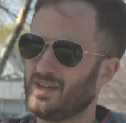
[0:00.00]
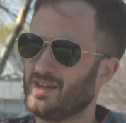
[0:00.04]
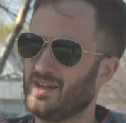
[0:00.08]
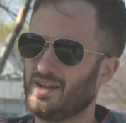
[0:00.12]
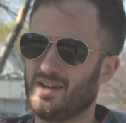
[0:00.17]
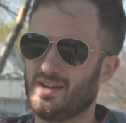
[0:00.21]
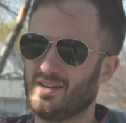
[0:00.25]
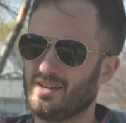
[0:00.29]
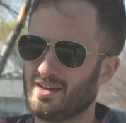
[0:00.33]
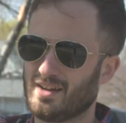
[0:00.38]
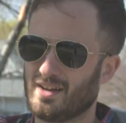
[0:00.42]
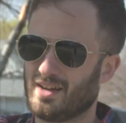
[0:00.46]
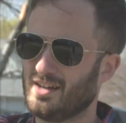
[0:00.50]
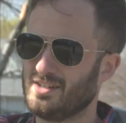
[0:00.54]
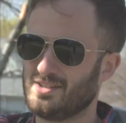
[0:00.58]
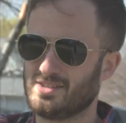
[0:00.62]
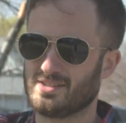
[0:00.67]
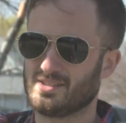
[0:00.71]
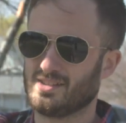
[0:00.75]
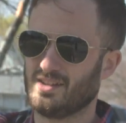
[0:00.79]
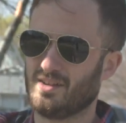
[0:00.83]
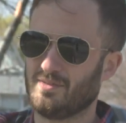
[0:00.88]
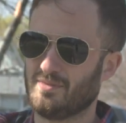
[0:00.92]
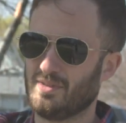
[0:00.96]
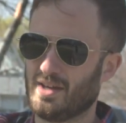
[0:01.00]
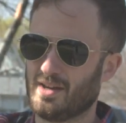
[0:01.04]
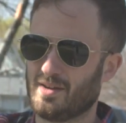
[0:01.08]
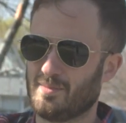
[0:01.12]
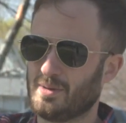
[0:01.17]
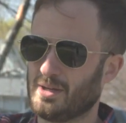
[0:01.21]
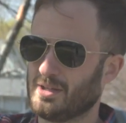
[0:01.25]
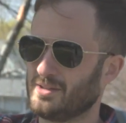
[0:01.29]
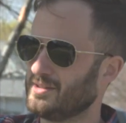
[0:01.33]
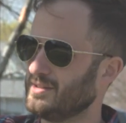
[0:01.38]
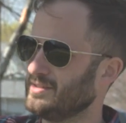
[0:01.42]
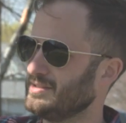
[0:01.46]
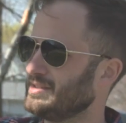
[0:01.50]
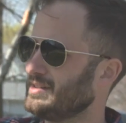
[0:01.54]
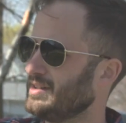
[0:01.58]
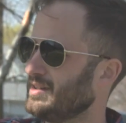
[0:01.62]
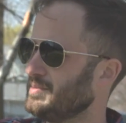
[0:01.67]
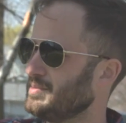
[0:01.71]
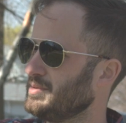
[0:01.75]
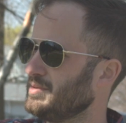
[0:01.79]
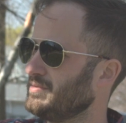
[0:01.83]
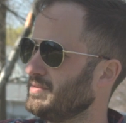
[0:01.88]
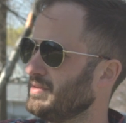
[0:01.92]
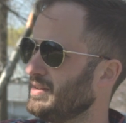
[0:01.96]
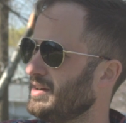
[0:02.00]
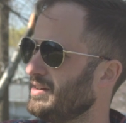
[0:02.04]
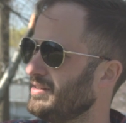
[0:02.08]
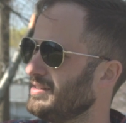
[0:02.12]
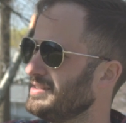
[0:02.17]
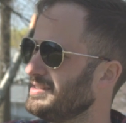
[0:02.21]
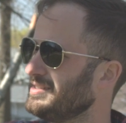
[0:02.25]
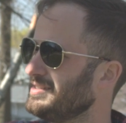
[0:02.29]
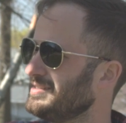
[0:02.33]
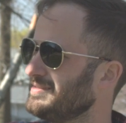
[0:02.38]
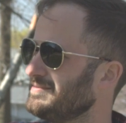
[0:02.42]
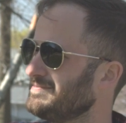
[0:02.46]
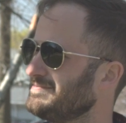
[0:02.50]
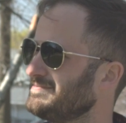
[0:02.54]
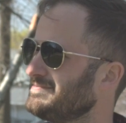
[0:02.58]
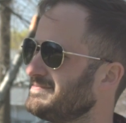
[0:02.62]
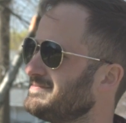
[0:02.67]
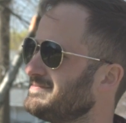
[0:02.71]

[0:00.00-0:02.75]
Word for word: And I just love that about those types of flowers.